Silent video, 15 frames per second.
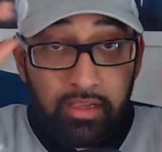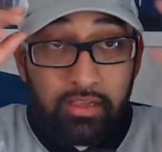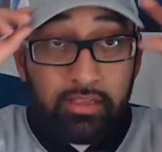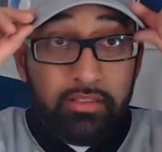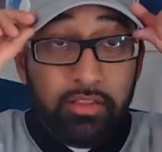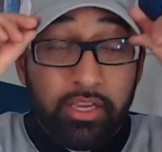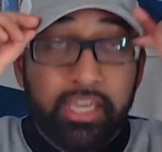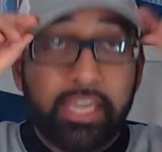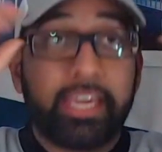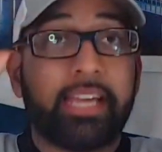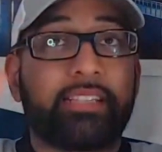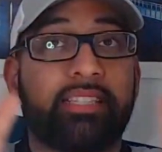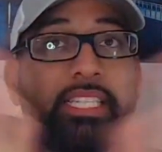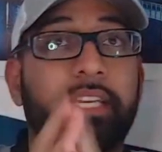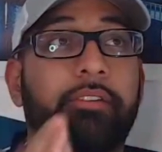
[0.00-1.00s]
Looking at
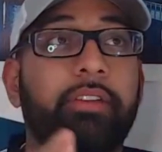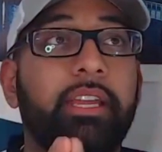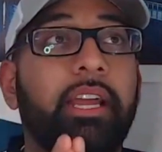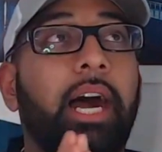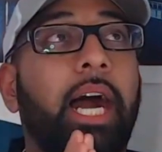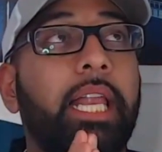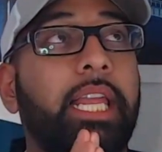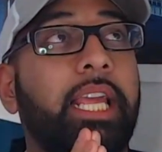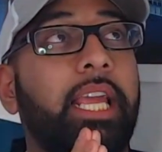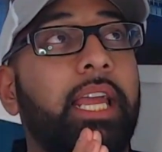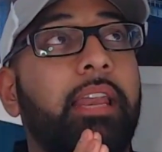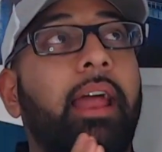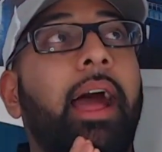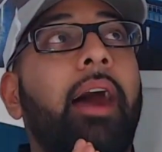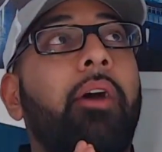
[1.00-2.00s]
Sirianni
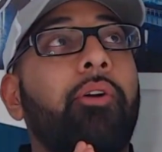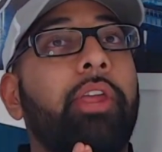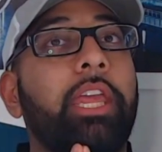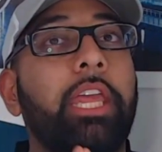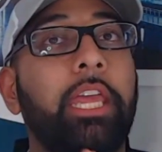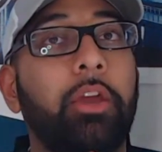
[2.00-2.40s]
and how he